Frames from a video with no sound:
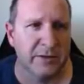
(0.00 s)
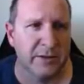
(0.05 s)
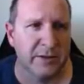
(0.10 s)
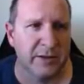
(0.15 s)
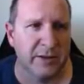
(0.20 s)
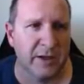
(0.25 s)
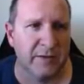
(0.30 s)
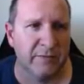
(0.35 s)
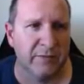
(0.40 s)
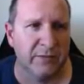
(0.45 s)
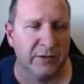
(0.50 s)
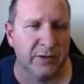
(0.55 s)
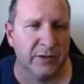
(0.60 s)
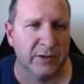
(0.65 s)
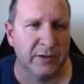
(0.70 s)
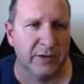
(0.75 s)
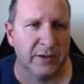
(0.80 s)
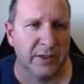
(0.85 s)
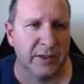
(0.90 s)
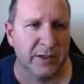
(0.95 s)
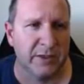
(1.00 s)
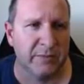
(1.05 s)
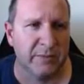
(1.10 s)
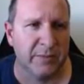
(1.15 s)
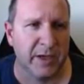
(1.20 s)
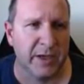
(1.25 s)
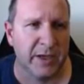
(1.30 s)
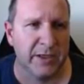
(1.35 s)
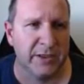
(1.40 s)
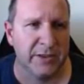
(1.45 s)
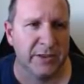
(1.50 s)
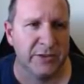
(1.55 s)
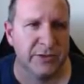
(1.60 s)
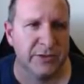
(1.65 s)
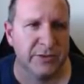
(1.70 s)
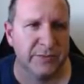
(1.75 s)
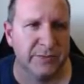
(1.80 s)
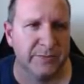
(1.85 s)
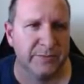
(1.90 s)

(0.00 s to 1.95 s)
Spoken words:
and have a look at the page.